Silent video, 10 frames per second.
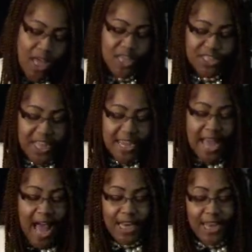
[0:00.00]
Sing
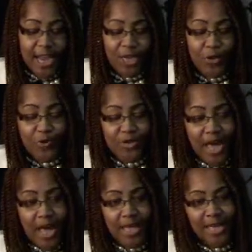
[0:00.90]

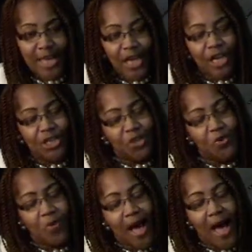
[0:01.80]
hallelujah
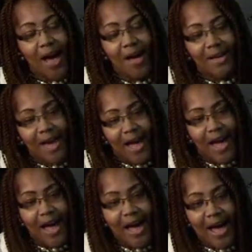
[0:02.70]
to our
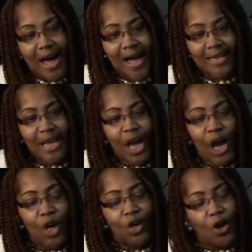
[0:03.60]
God.
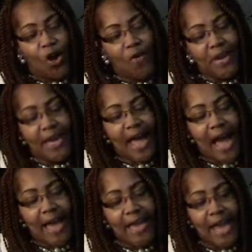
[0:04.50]
Glory,
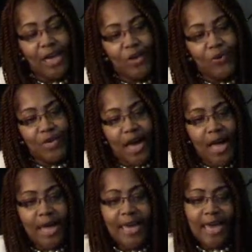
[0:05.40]

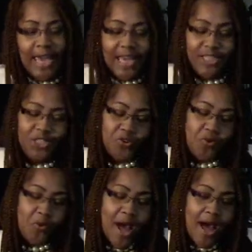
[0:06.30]
hallelujah, is
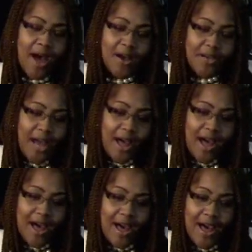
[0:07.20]
due our
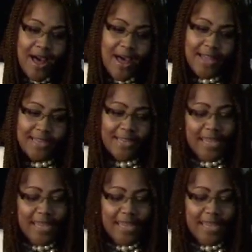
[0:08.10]
God.